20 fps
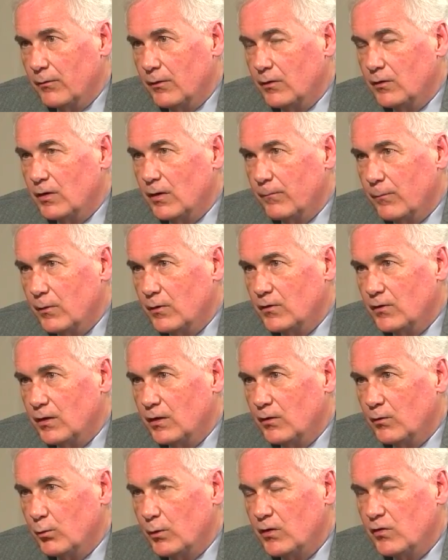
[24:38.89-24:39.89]
The difference
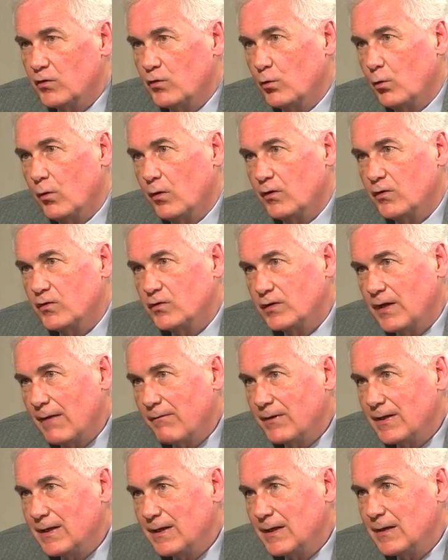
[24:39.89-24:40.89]
is we store
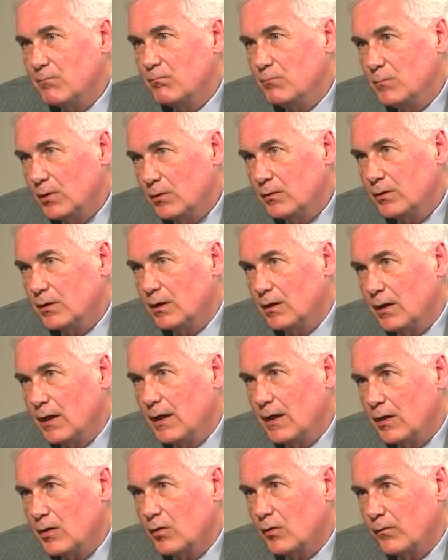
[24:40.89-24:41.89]
70 million
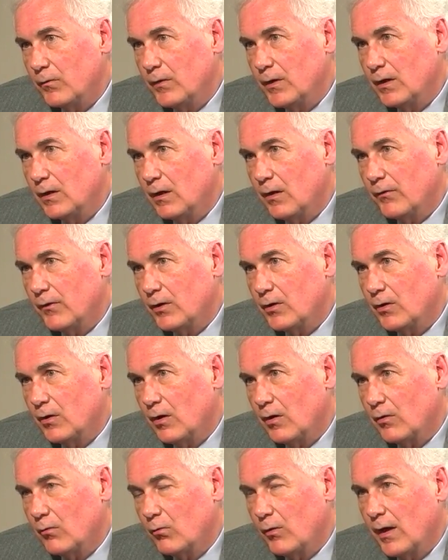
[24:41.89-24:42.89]
acre feet on the
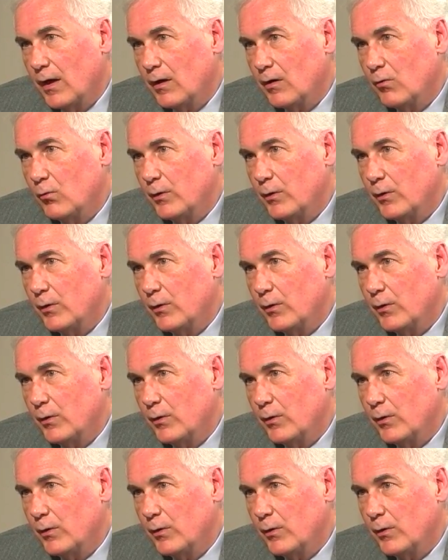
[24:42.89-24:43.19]
Colorado.